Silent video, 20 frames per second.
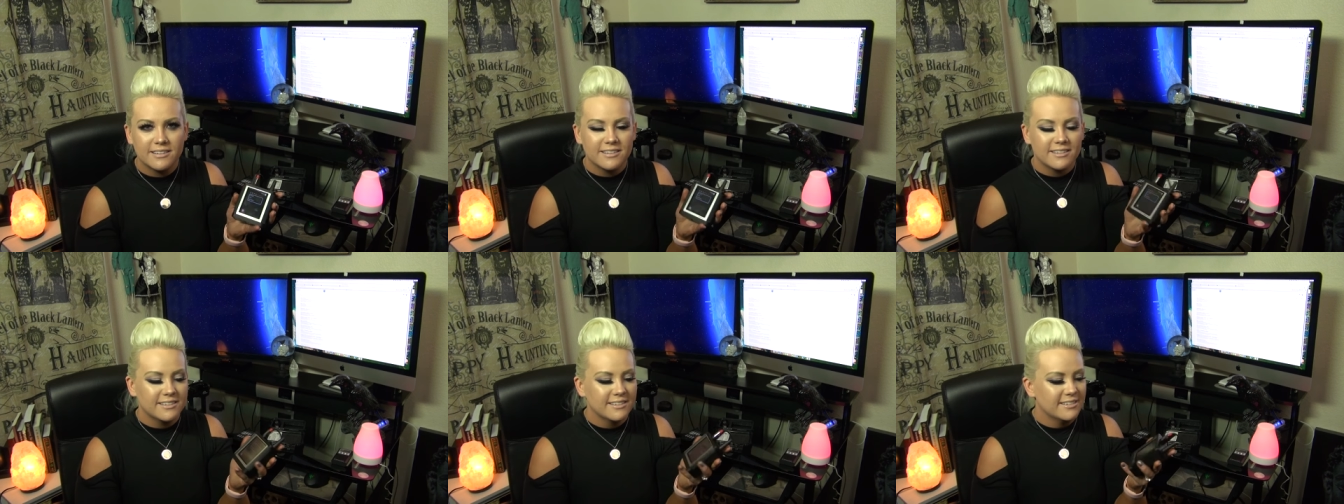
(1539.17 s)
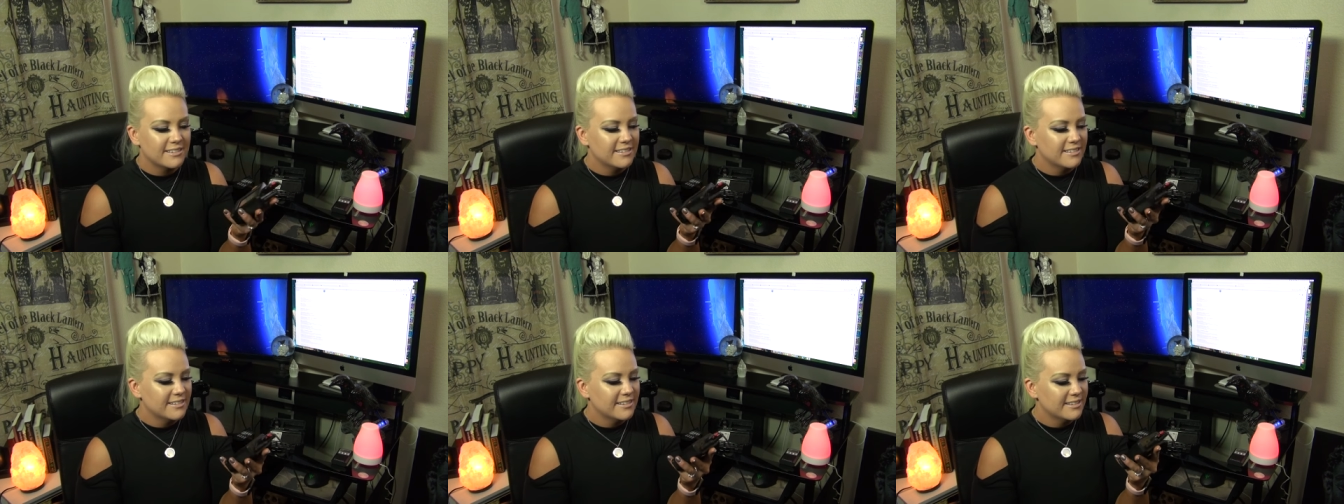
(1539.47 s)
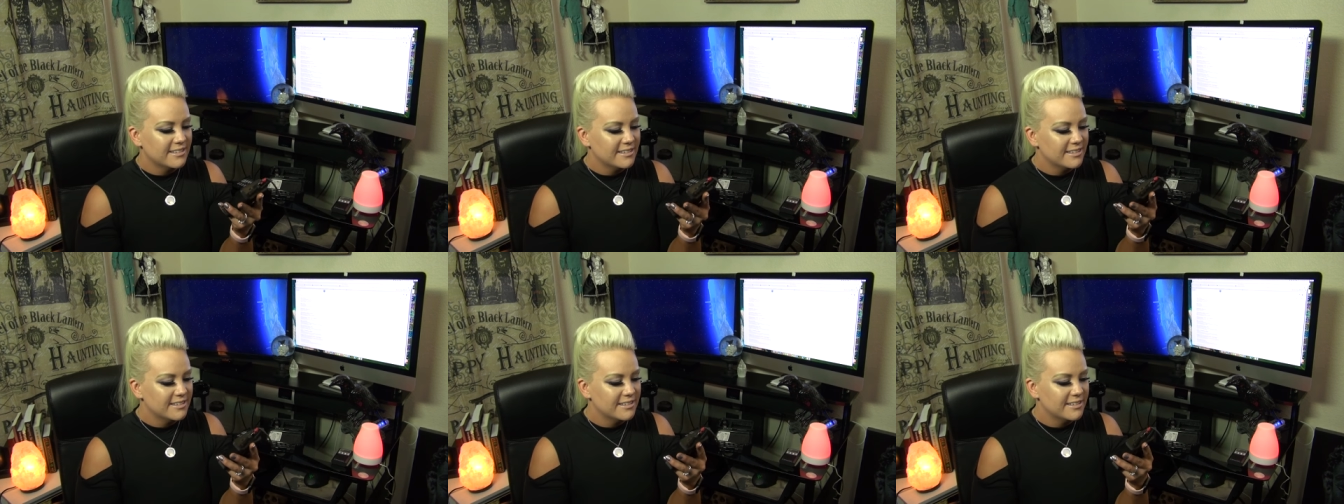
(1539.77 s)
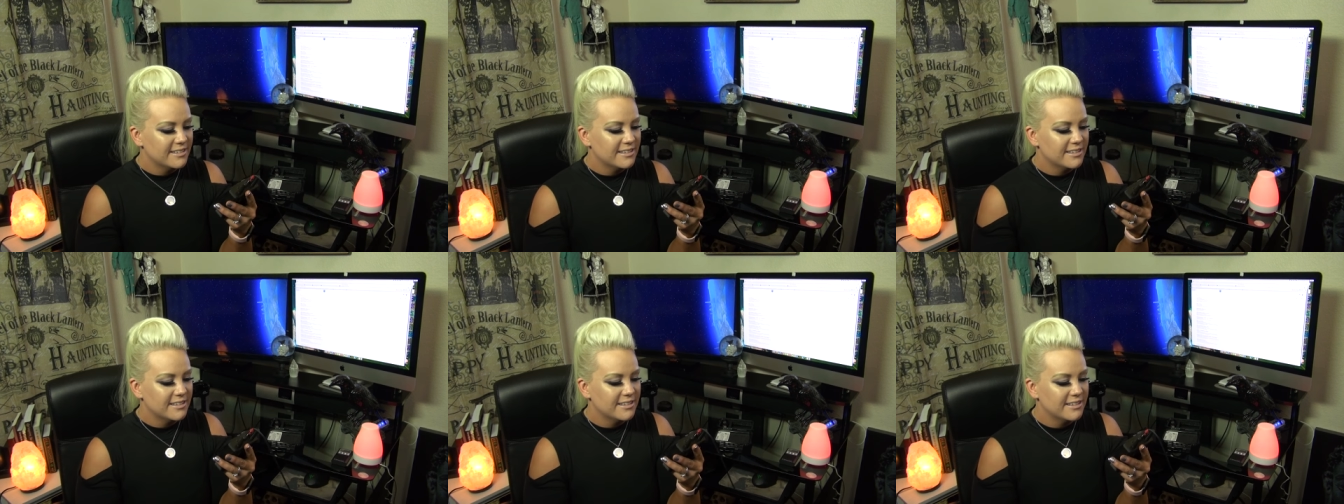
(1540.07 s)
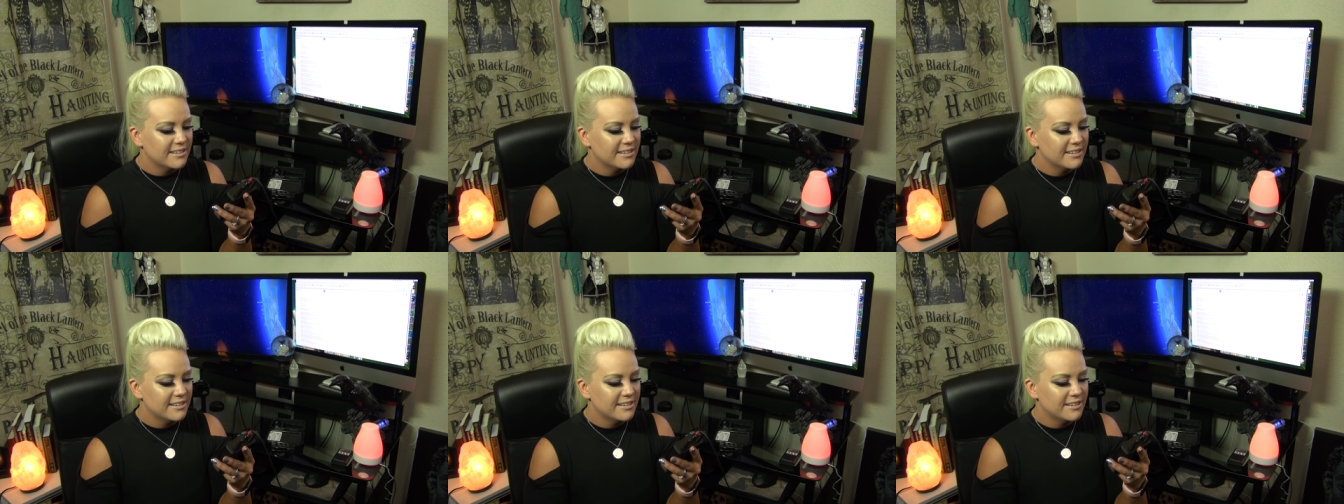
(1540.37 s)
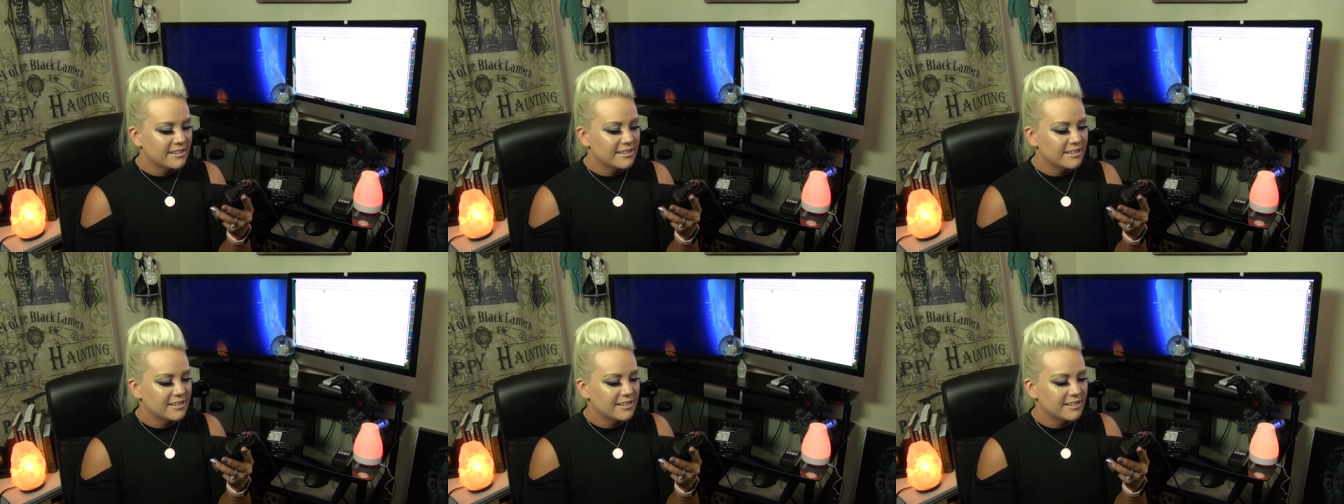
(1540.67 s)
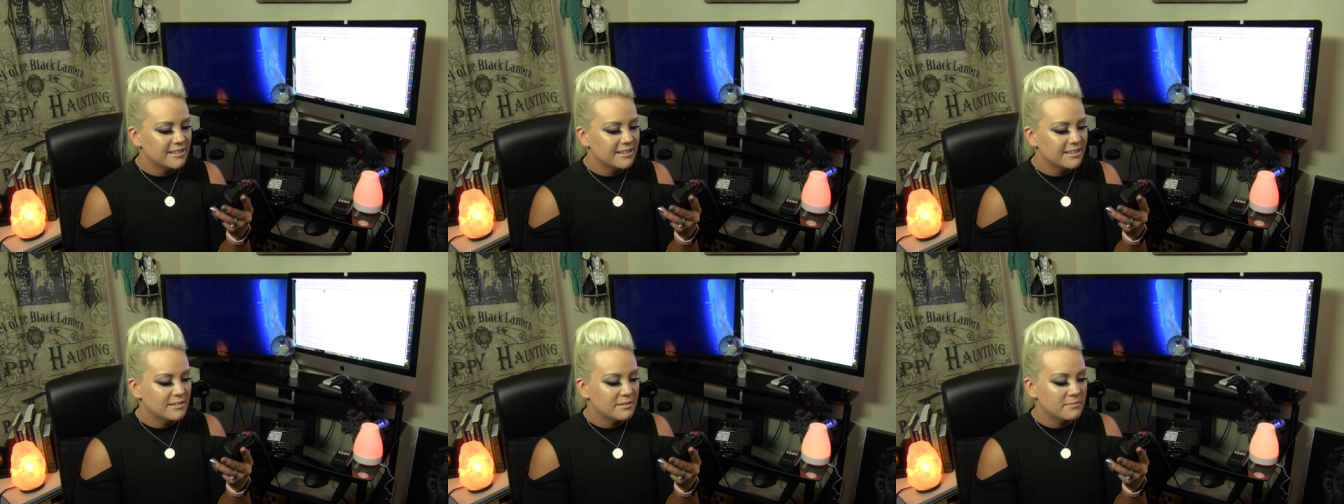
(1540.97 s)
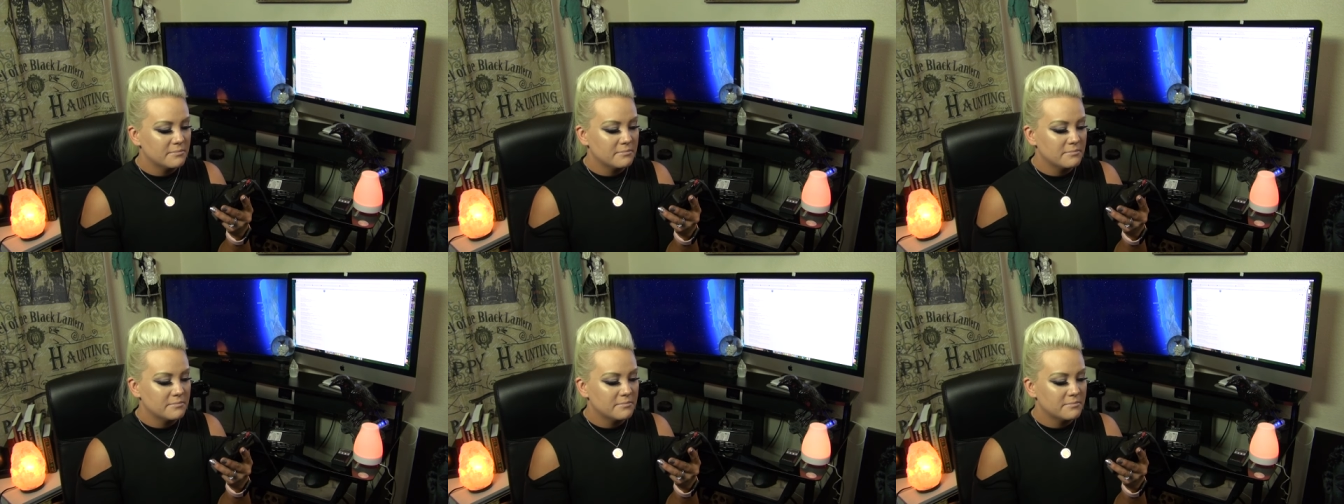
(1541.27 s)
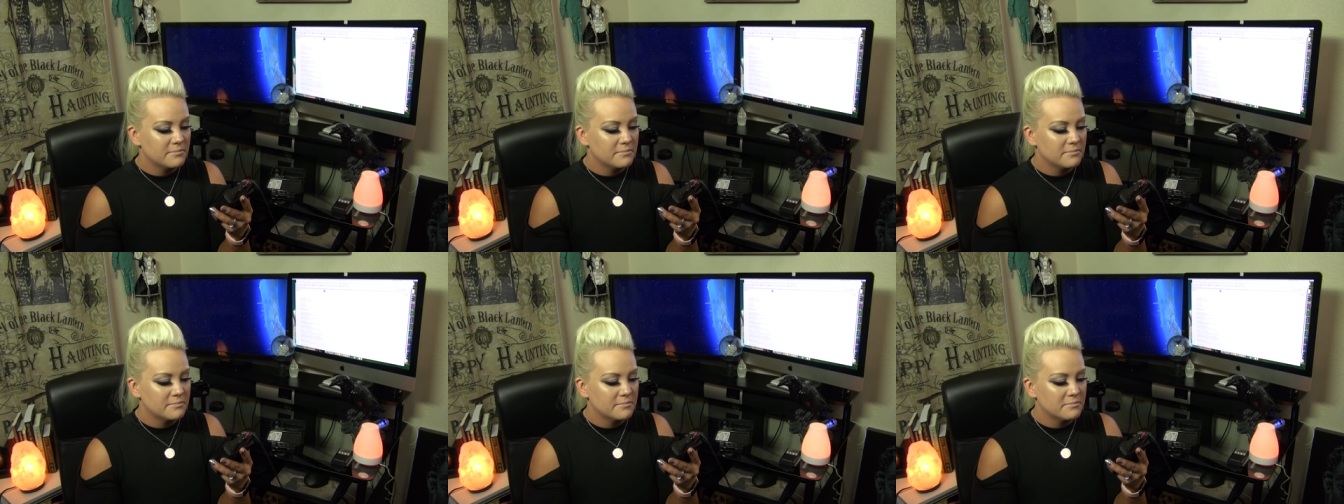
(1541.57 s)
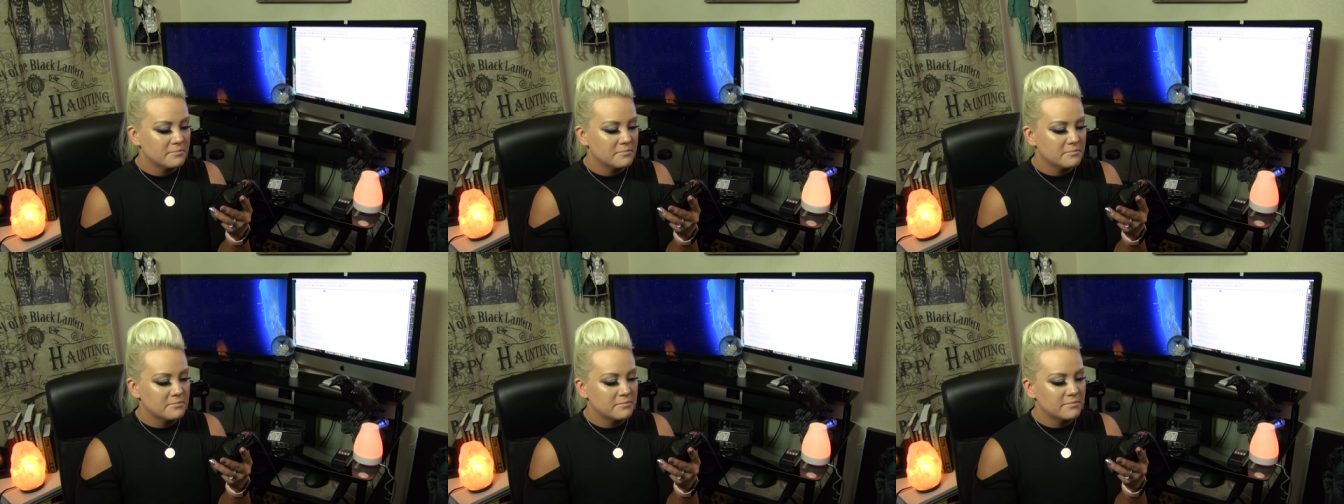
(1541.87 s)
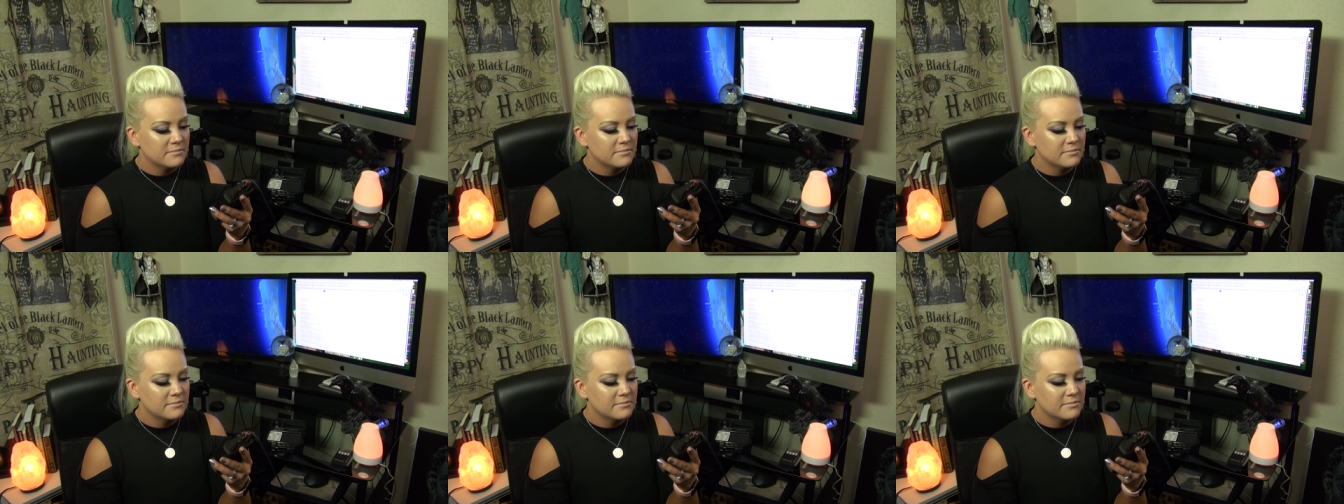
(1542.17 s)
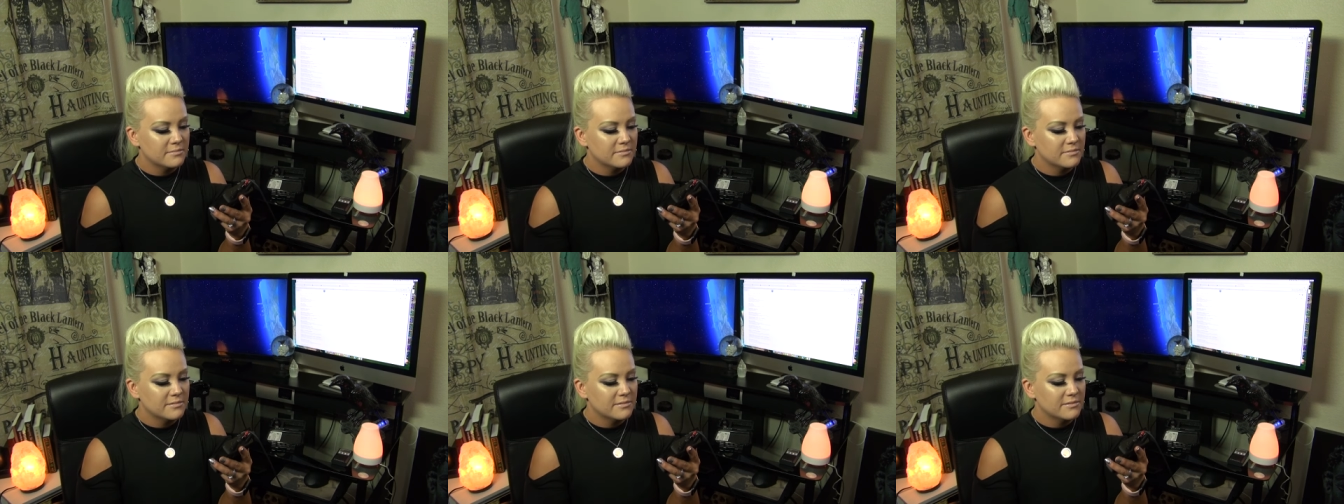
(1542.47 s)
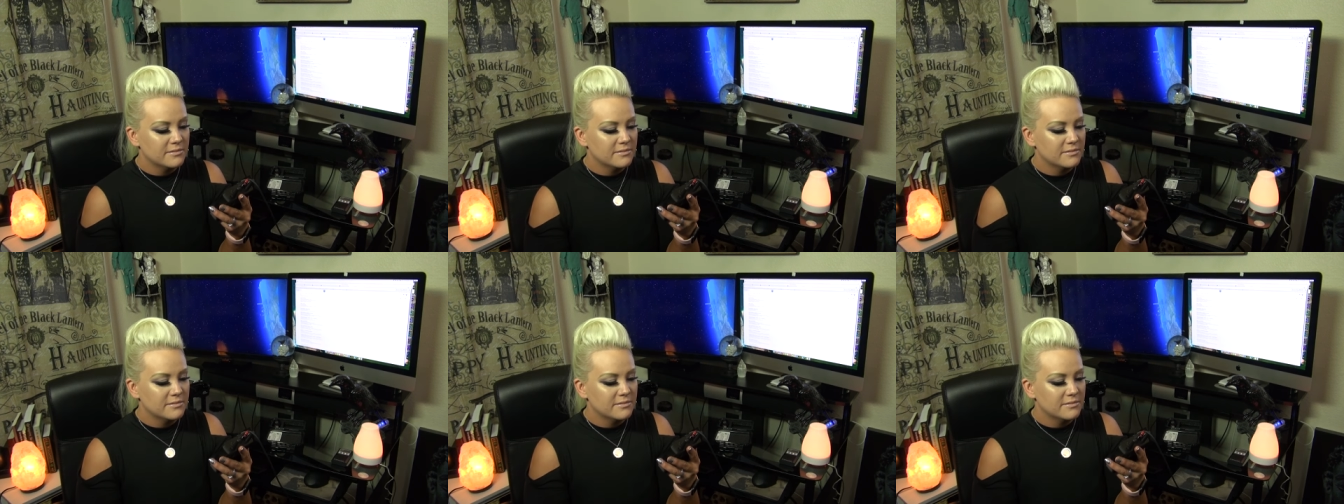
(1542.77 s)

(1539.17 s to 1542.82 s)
Leaded, hate, her arrive.